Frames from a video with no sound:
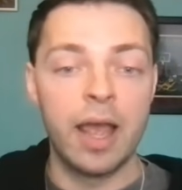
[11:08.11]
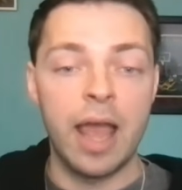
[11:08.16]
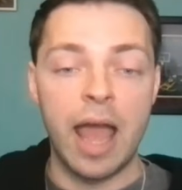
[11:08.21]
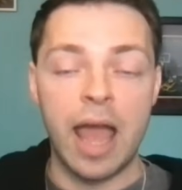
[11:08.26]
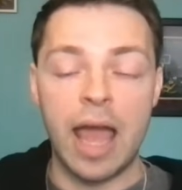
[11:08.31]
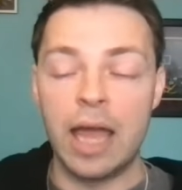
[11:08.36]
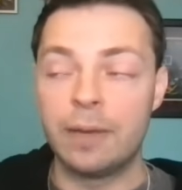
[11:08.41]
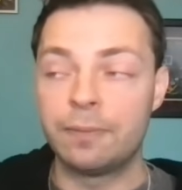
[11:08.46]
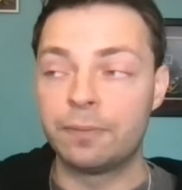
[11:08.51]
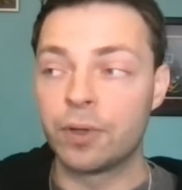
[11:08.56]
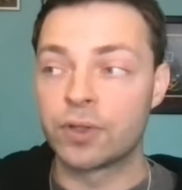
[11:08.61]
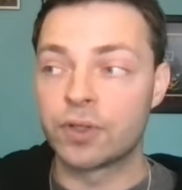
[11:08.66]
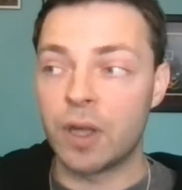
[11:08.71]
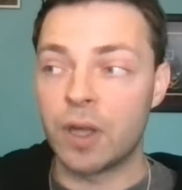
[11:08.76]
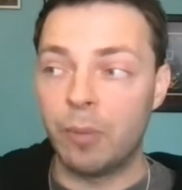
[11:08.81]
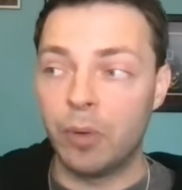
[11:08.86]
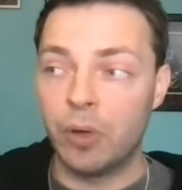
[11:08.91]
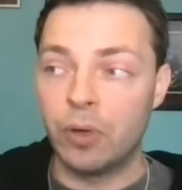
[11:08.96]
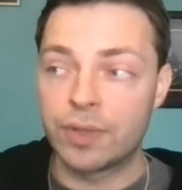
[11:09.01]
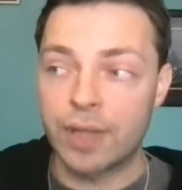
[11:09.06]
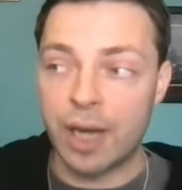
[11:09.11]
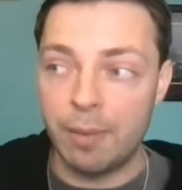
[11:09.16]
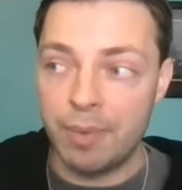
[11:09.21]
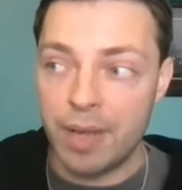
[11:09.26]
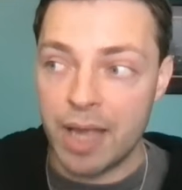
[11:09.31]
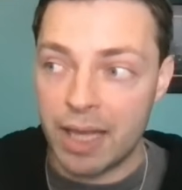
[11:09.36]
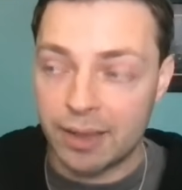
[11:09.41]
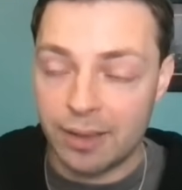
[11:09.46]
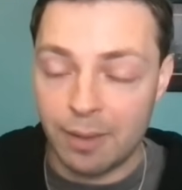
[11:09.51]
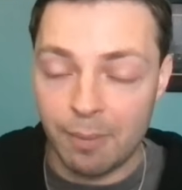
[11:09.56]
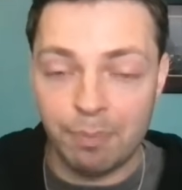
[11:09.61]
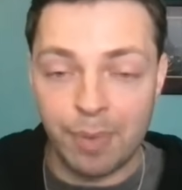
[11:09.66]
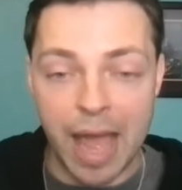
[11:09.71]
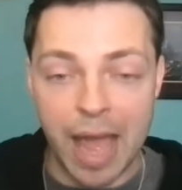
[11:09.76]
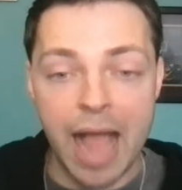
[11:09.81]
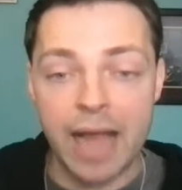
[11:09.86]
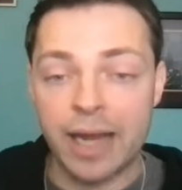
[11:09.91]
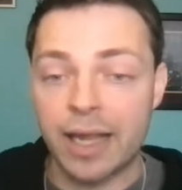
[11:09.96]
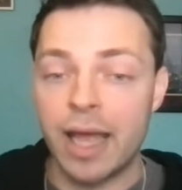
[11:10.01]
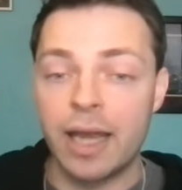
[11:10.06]
And for someone who's going to be at the
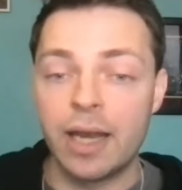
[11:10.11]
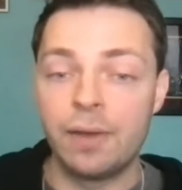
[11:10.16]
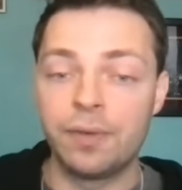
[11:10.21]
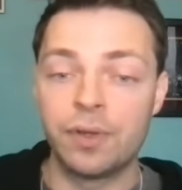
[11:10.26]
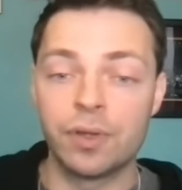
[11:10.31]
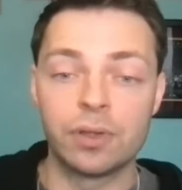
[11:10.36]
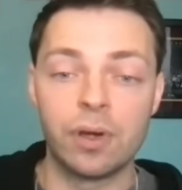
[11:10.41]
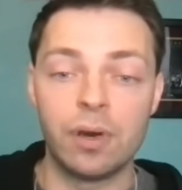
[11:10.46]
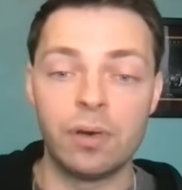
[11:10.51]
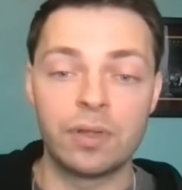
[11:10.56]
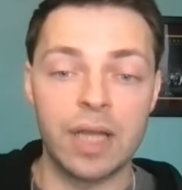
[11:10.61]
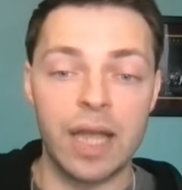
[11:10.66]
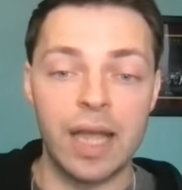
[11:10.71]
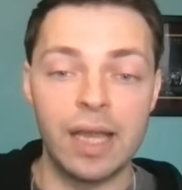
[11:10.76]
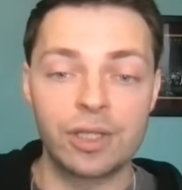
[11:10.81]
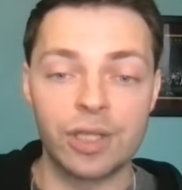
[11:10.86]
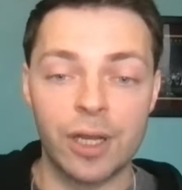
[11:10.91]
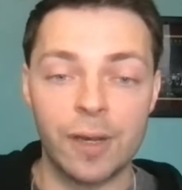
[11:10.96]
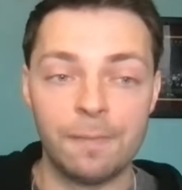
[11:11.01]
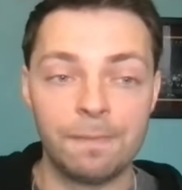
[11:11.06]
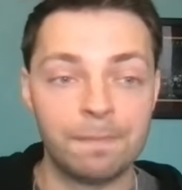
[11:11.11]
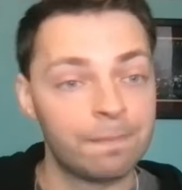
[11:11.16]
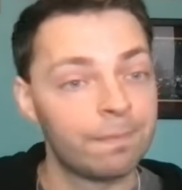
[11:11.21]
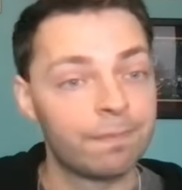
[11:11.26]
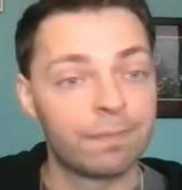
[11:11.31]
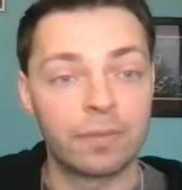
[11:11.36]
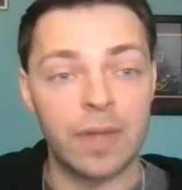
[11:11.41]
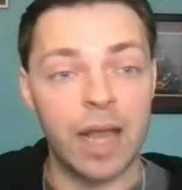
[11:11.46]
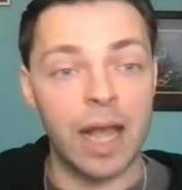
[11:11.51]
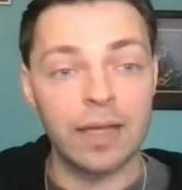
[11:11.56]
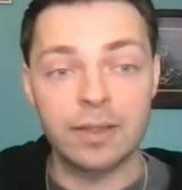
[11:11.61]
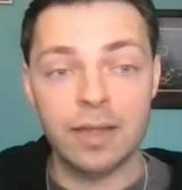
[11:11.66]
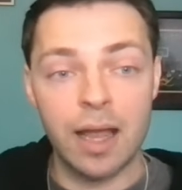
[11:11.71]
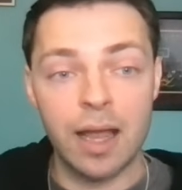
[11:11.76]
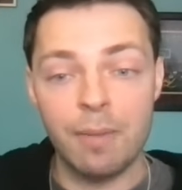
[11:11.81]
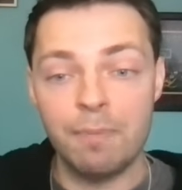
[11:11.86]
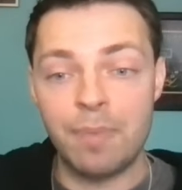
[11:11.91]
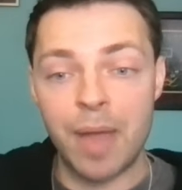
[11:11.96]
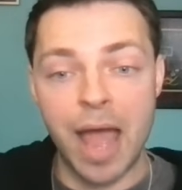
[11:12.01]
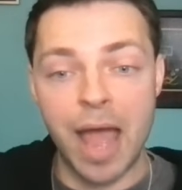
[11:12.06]
back end of your rotation, that's not
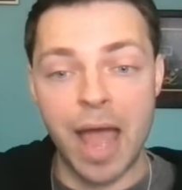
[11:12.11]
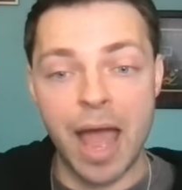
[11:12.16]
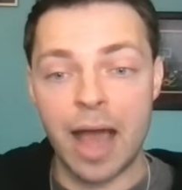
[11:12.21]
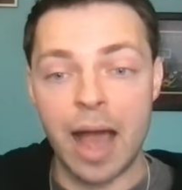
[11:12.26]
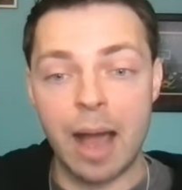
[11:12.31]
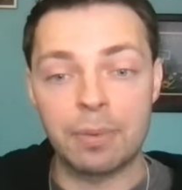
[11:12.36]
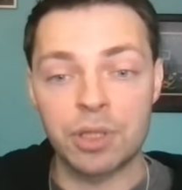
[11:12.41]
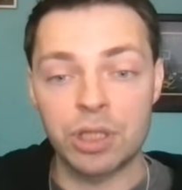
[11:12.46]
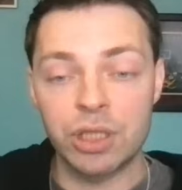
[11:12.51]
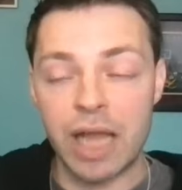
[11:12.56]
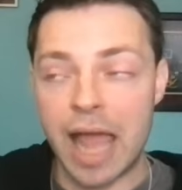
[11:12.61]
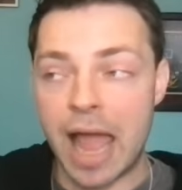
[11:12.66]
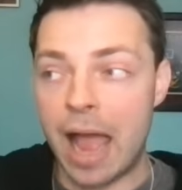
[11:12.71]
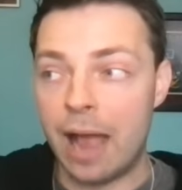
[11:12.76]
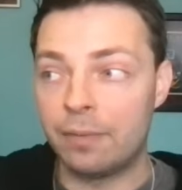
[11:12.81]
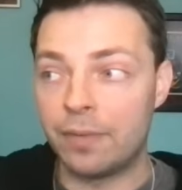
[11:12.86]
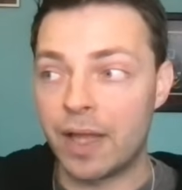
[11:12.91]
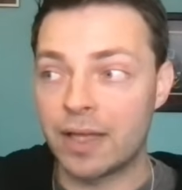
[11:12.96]
a bad option to have.